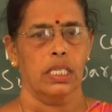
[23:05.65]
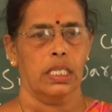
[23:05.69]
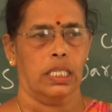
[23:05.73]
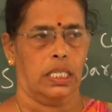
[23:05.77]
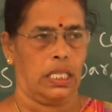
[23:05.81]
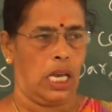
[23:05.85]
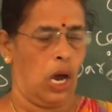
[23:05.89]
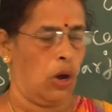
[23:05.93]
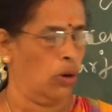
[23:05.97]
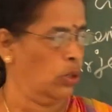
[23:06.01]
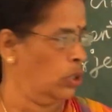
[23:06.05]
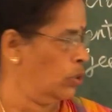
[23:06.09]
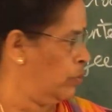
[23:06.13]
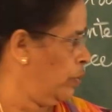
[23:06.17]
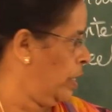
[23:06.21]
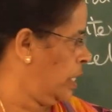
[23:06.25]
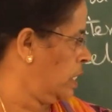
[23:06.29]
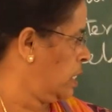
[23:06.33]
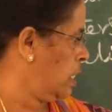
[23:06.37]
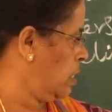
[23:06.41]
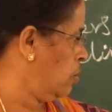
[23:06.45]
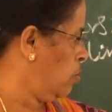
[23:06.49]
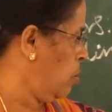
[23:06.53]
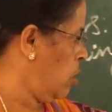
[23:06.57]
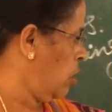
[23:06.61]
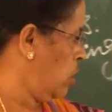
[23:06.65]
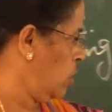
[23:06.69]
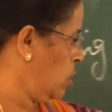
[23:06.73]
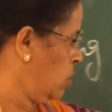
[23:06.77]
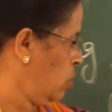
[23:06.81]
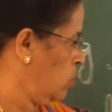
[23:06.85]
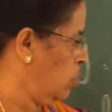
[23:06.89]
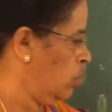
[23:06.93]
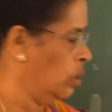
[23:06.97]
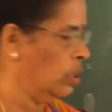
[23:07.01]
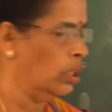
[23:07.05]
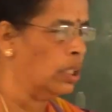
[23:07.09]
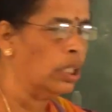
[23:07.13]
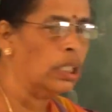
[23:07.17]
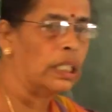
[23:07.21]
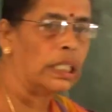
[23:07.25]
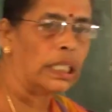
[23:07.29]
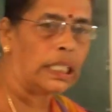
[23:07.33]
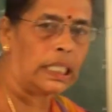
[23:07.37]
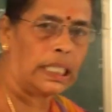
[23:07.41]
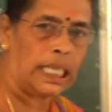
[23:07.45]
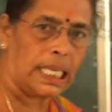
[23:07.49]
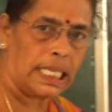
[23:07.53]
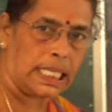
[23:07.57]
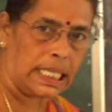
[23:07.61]
Southwest monsoon,
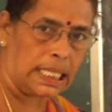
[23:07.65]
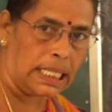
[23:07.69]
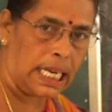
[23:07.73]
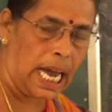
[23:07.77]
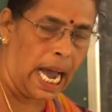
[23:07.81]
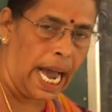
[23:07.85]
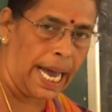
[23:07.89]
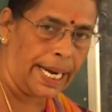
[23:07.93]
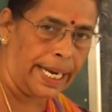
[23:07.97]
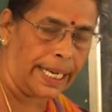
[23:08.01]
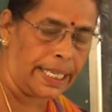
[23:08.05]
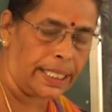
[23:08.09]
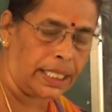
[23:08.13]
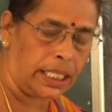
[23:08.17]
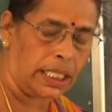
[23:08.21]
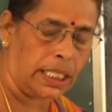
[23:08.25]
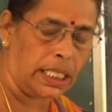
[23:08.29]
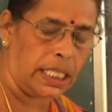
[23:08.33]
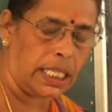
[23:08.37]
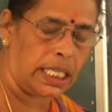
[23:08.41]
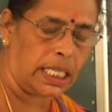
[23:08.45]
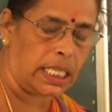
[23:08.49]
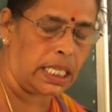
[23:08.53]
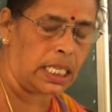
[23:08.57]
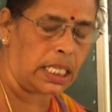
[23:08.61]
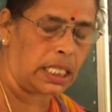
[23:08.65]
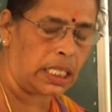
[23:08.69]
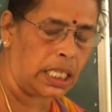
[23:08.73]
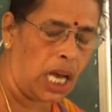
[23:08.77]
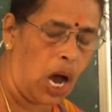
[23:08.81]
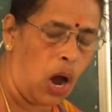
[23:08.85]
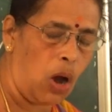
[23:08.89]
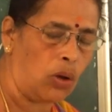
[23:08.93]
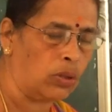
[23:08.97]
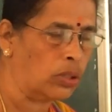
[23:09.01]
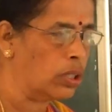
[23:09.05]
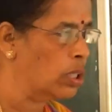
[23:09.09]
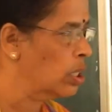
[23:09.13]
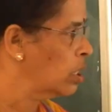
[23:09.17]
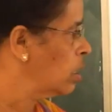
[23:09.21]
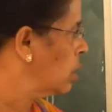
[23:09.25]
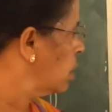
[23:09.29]
this direction is a south.